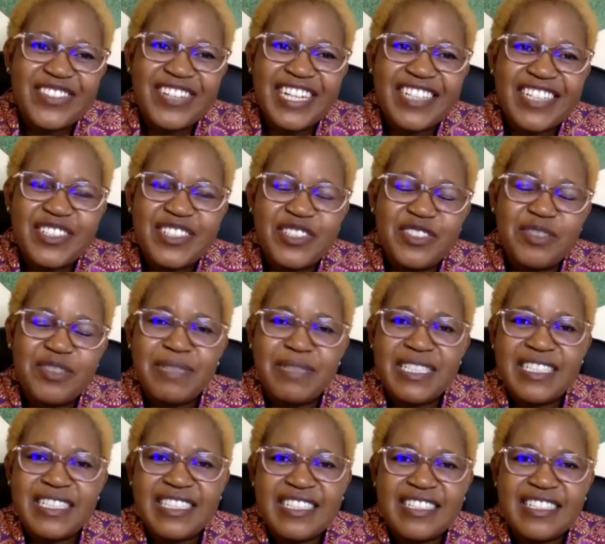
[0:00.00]
quite good
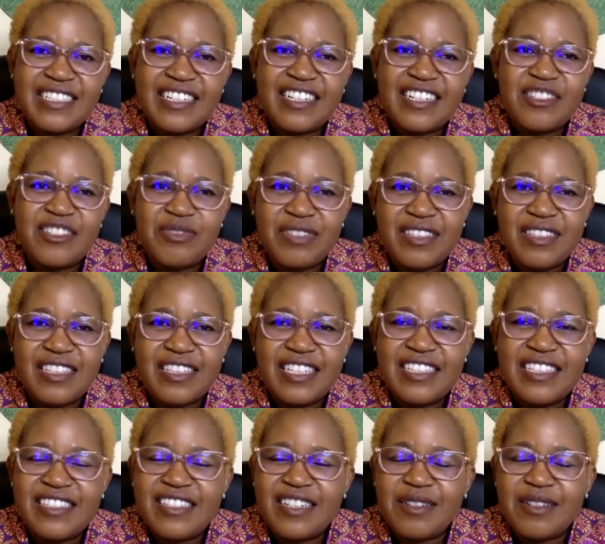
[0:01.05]
being in touch with
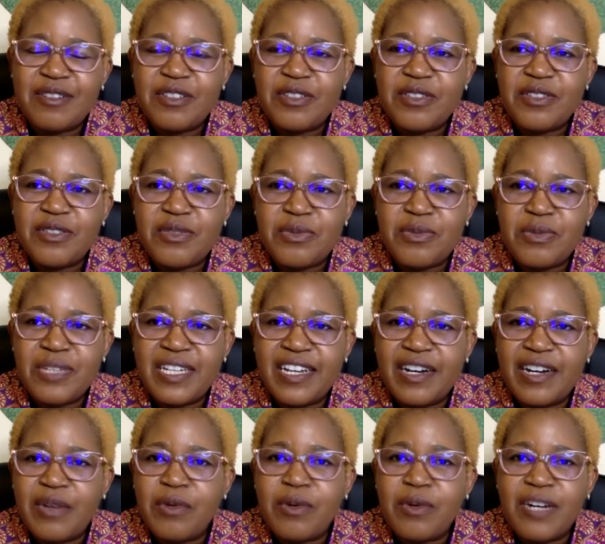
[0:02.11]
nature because we
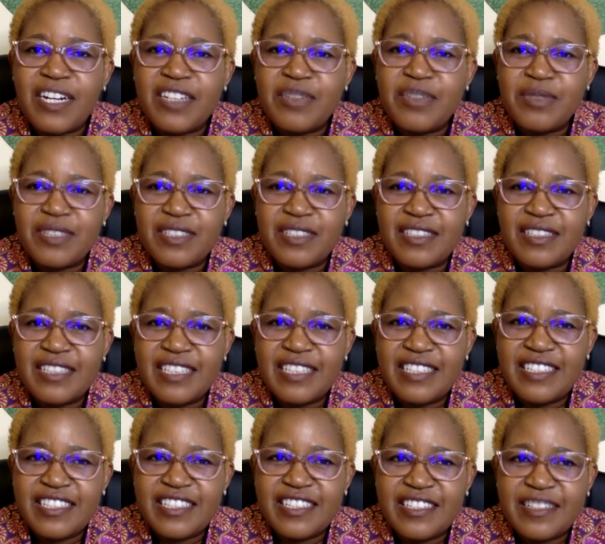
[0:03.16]
are one with
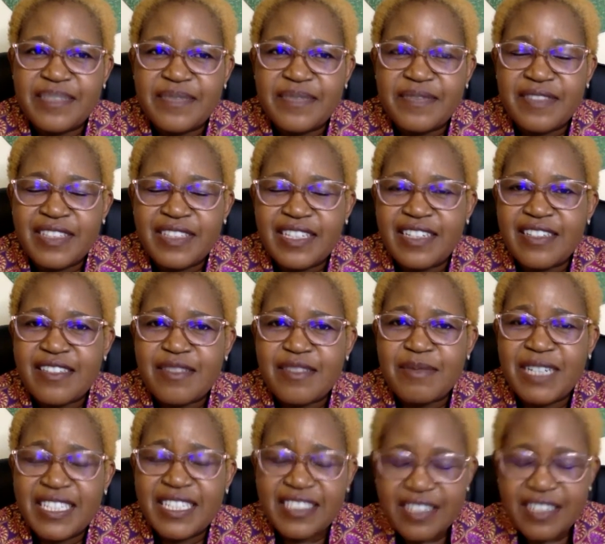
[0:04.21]
nature. As
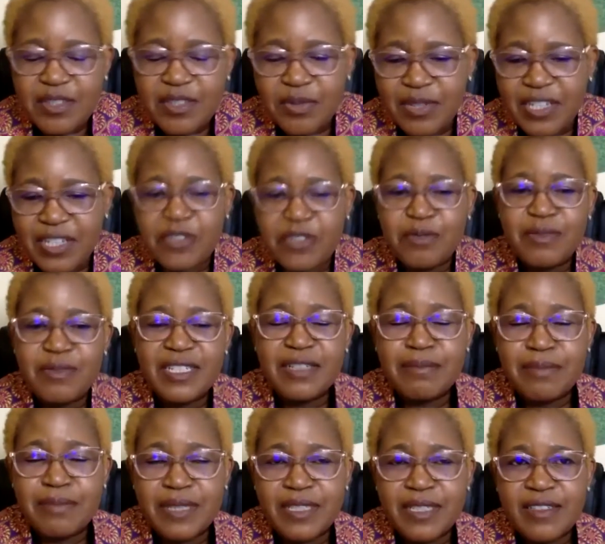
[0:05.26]
much as we are
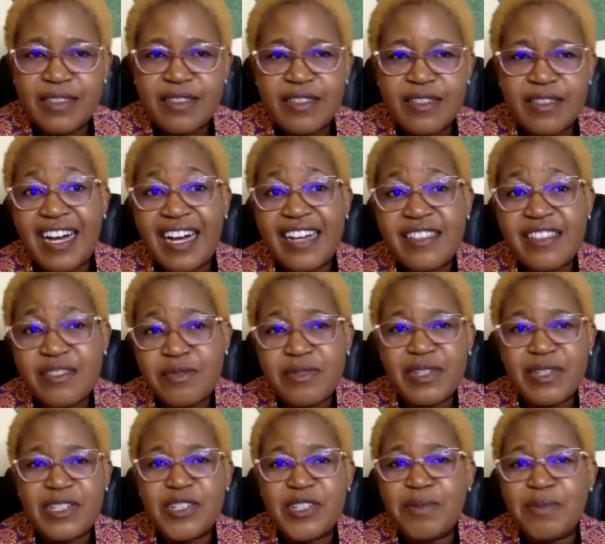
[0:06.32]
human beings, us,
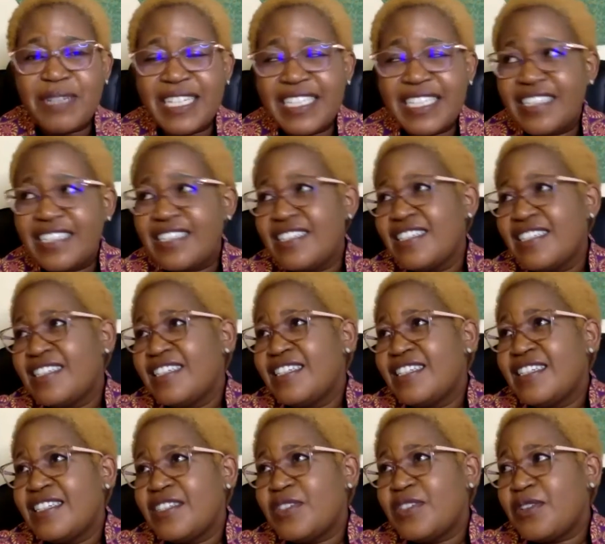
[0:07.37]
we normally,
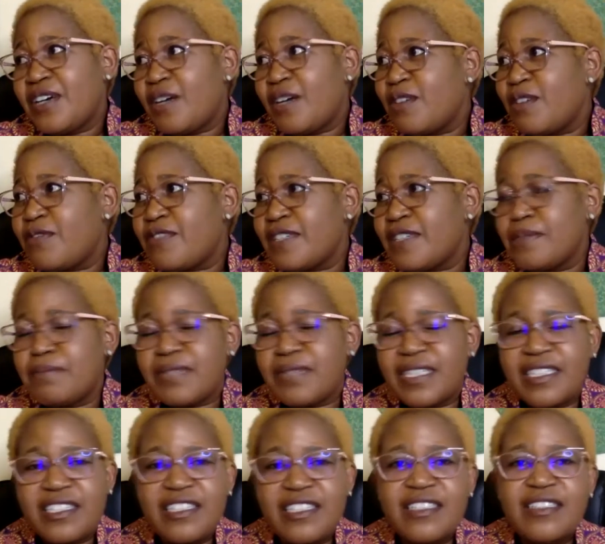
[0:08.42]
our
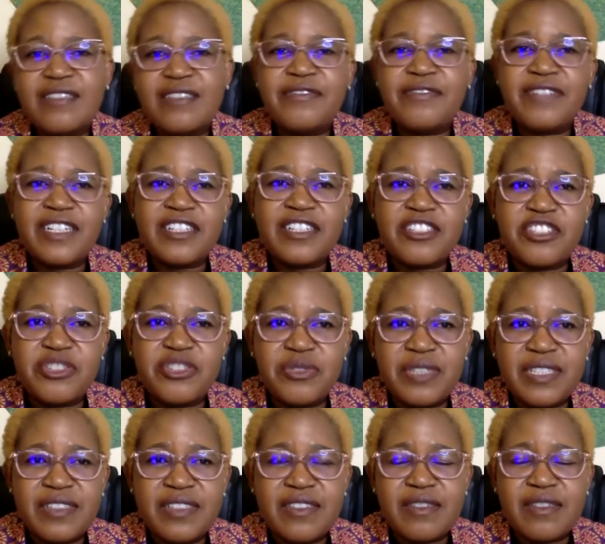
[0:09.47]
vibration
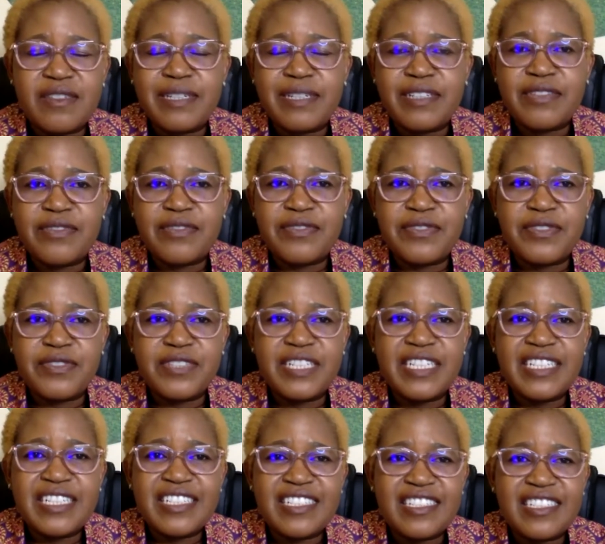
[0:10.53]
fluctuates, but for
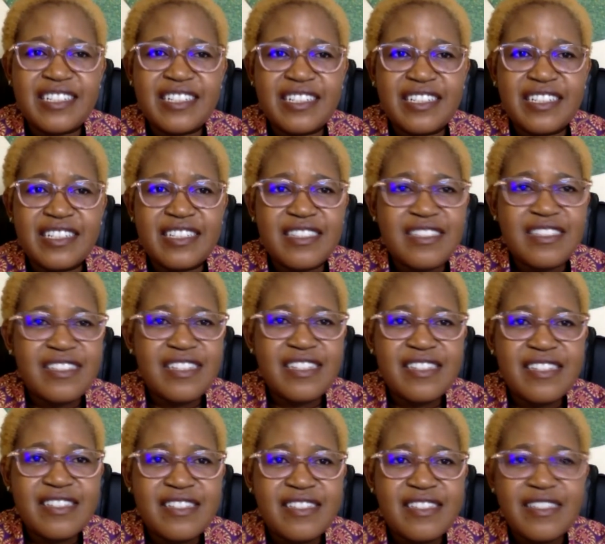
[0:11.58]
nature, it
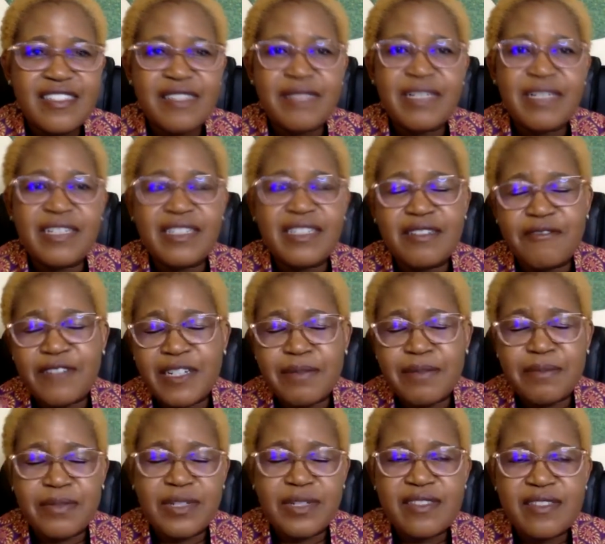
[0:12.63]
stays the same and it
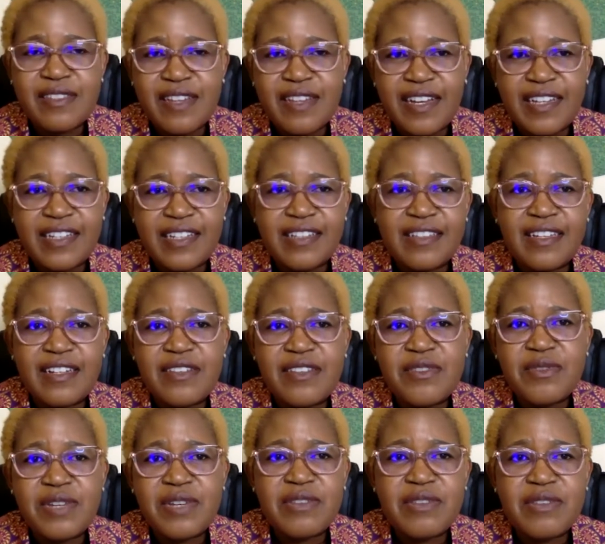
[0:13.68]
vibrates higher. That
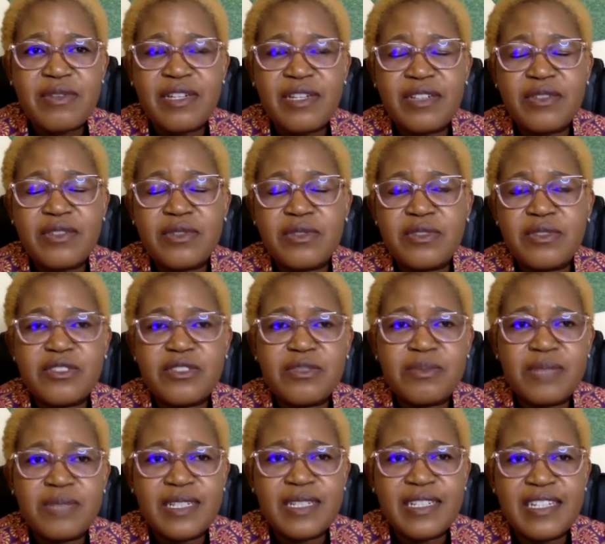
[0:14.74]
is why it's quite good to
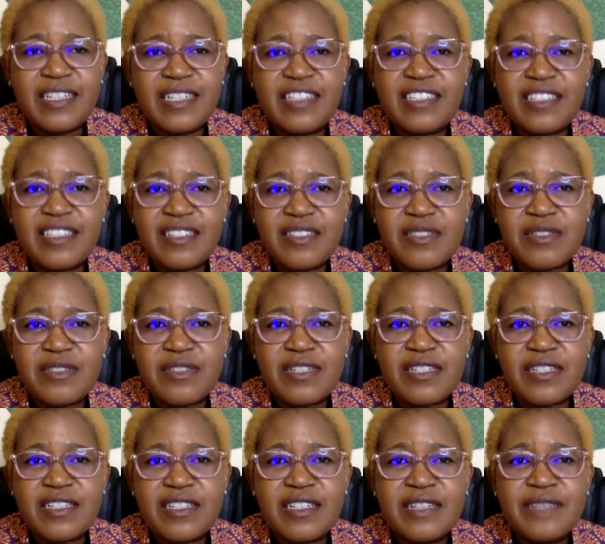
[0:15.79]
be in nature so
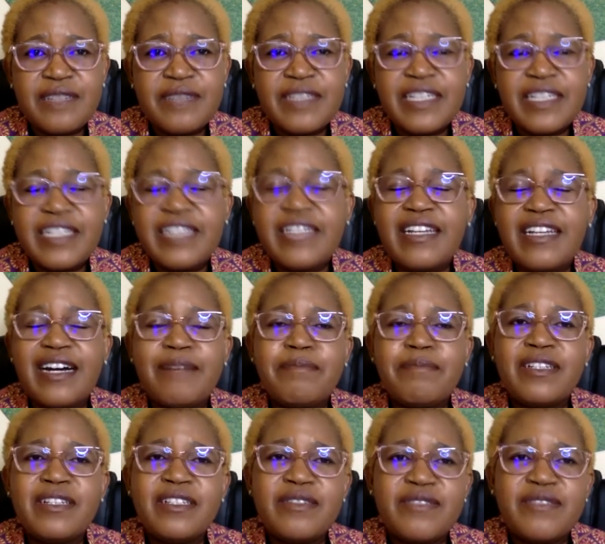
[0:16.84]
that it
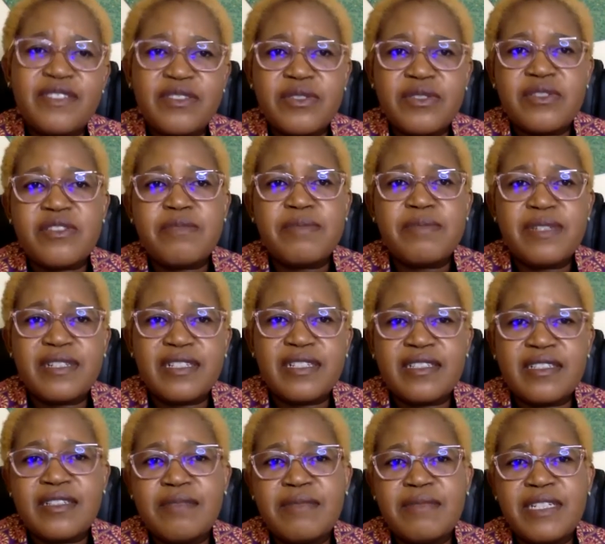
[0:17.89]
uplifts your
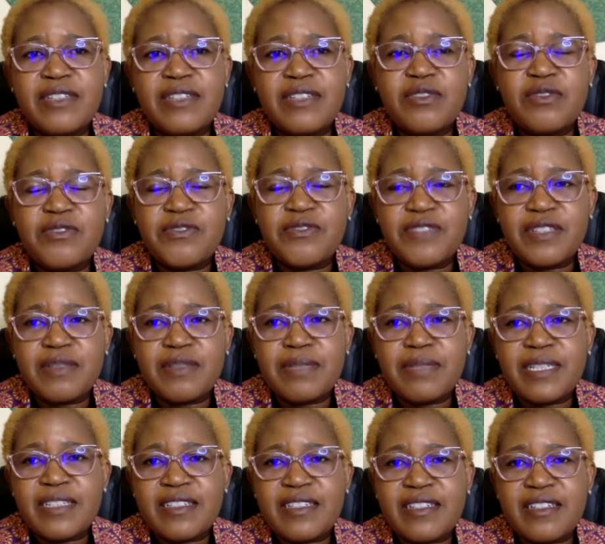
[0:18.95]
spirit and makes you feel
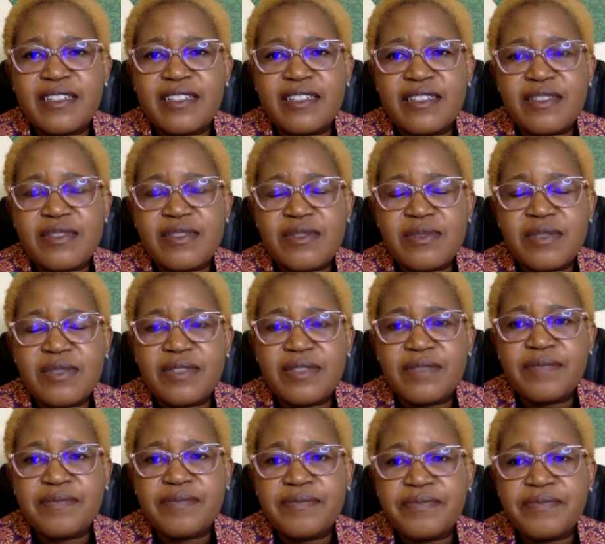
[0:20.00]
better as well.